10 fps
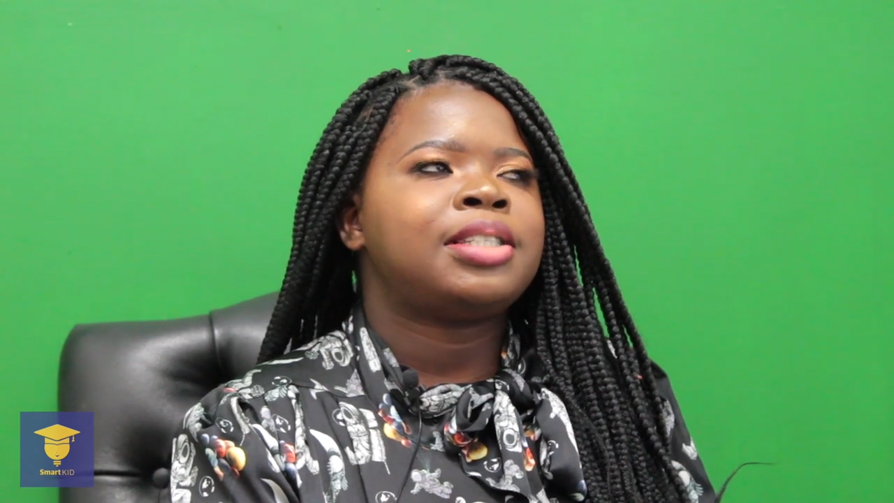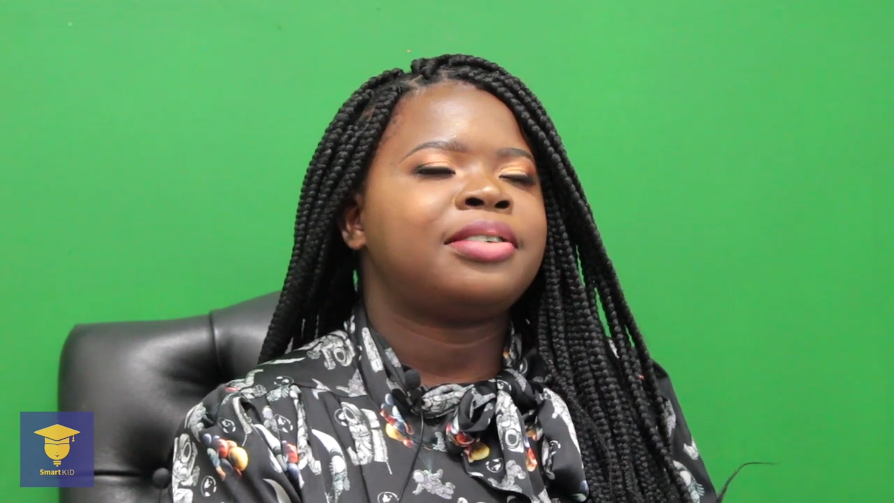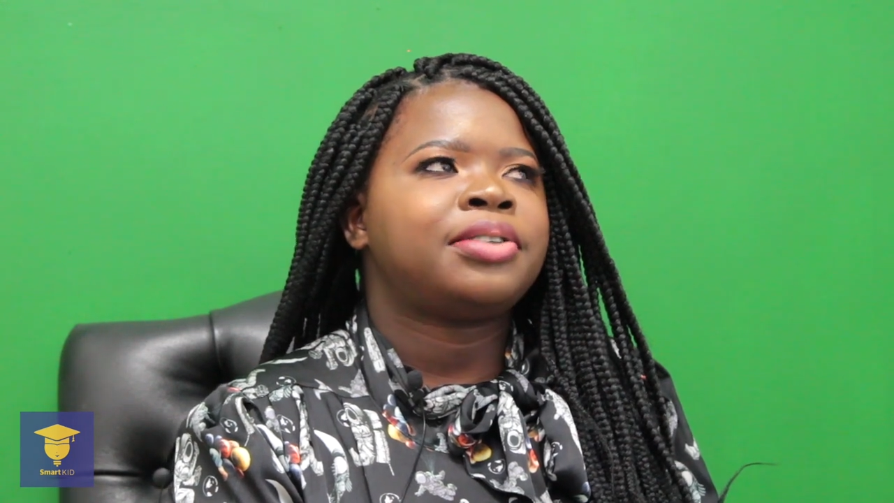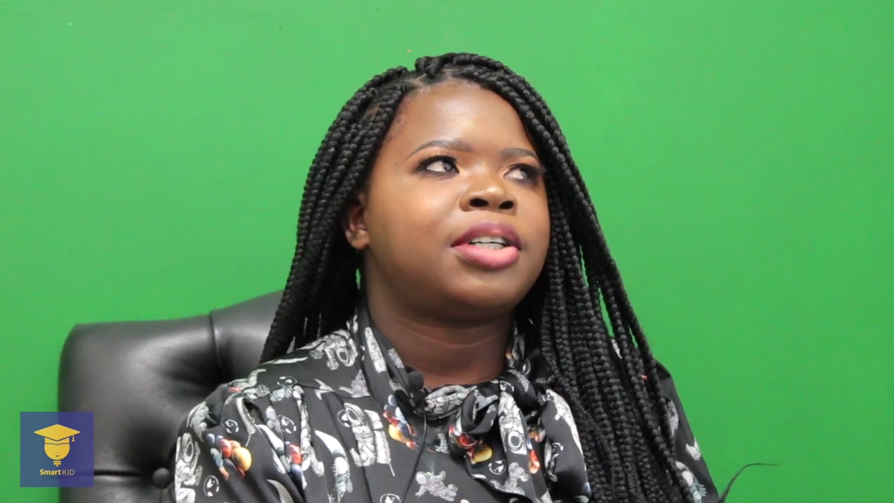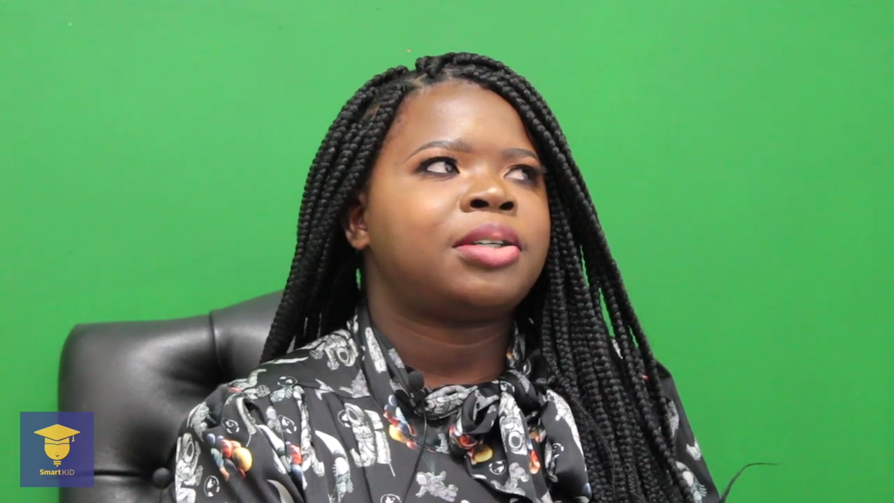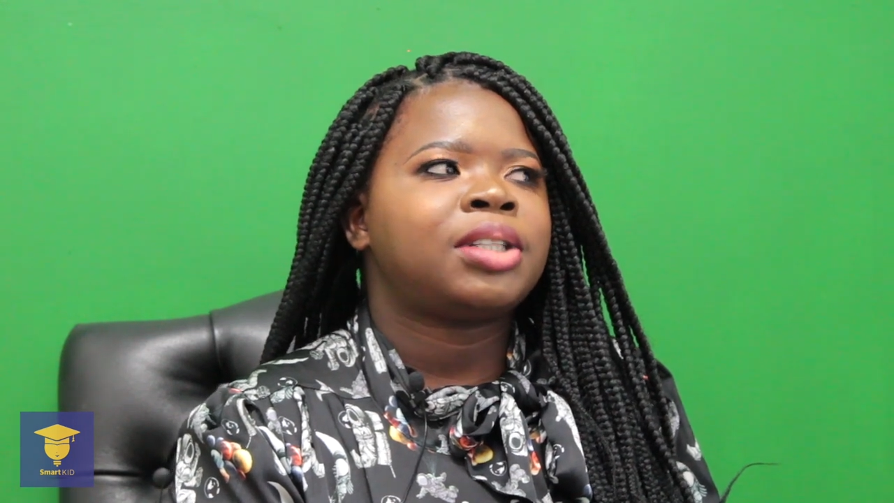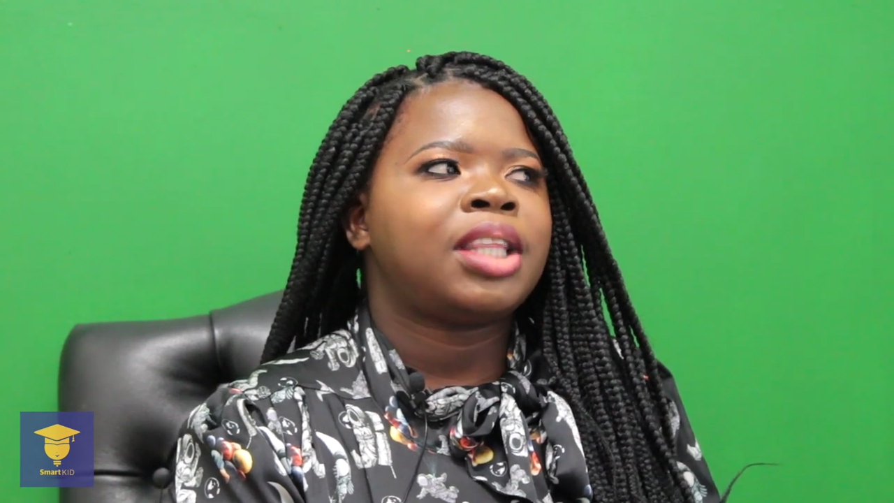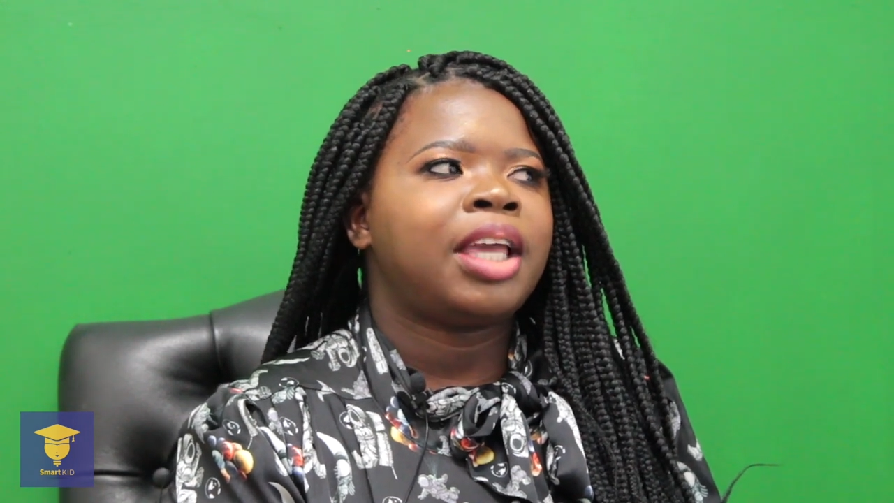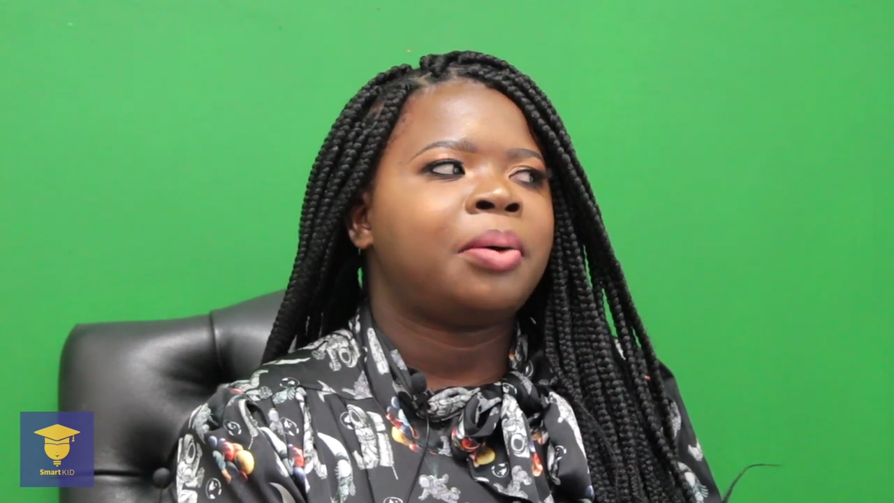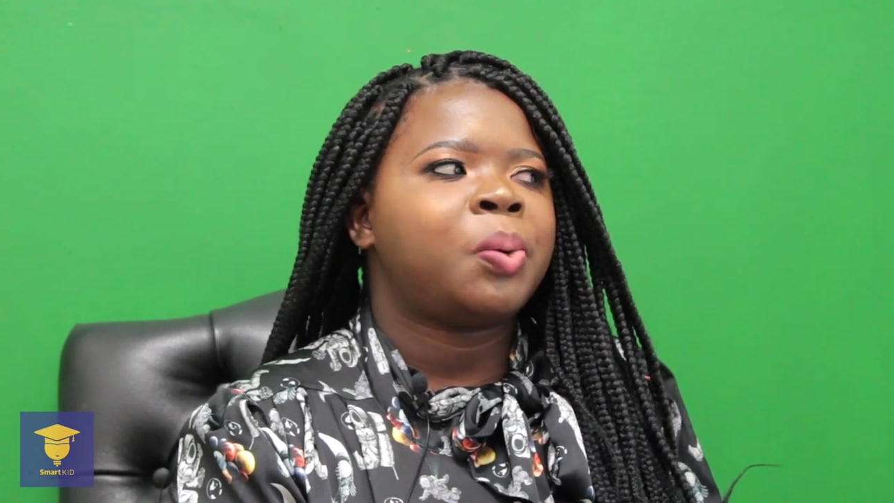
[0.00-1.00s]

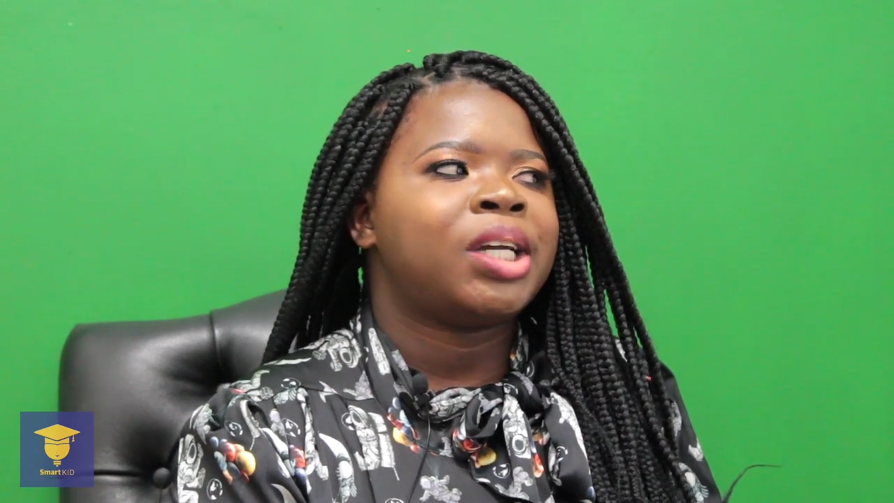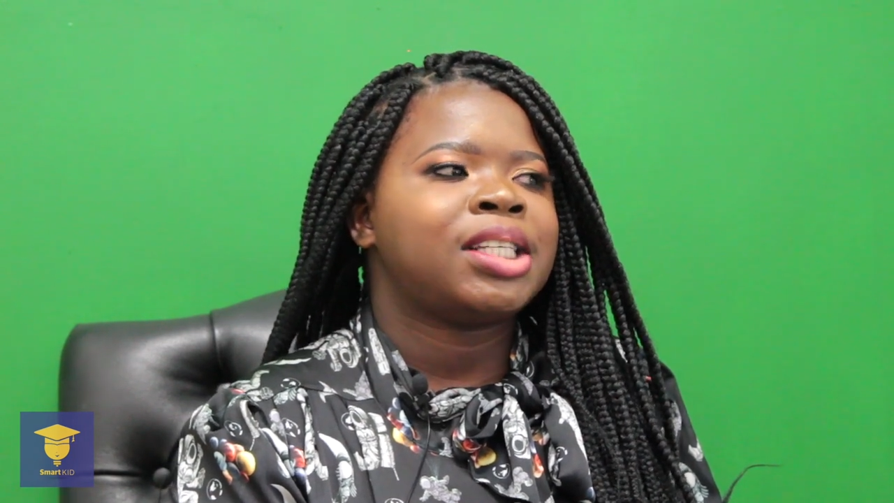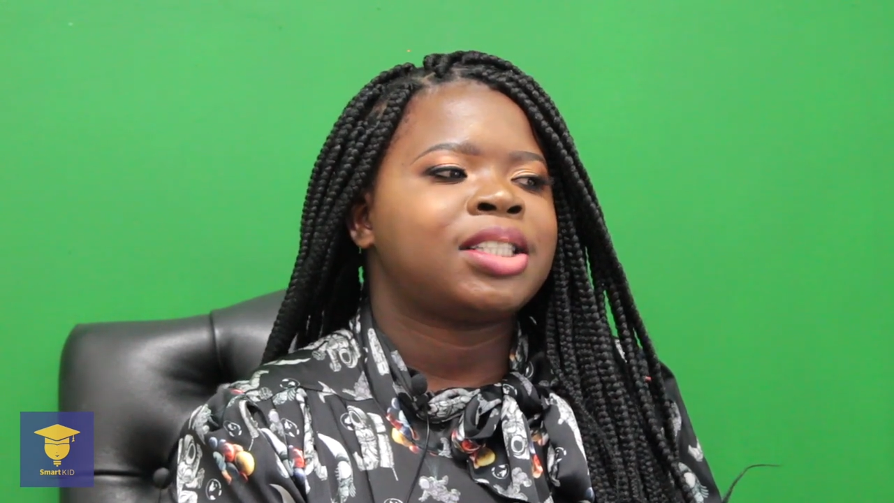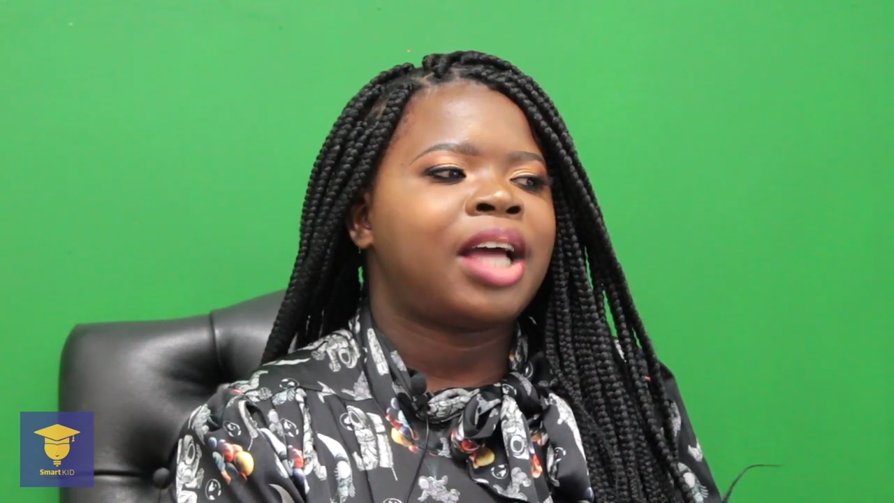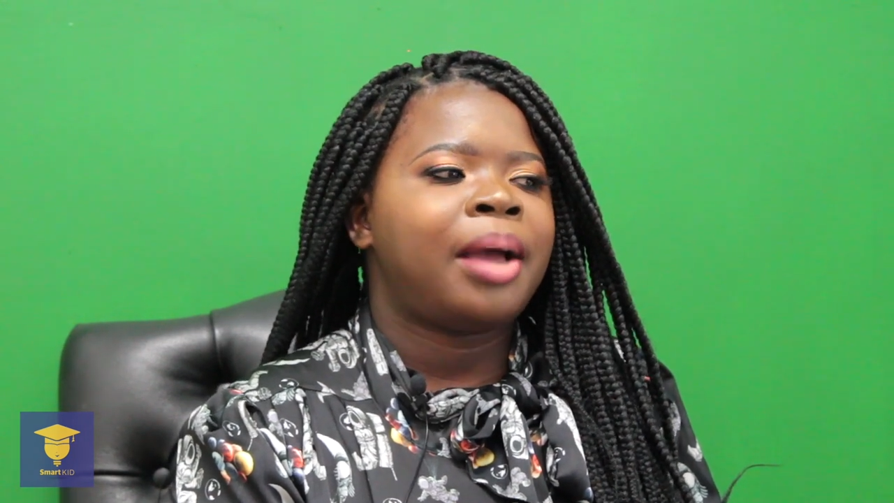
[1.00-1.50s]
difficult thing was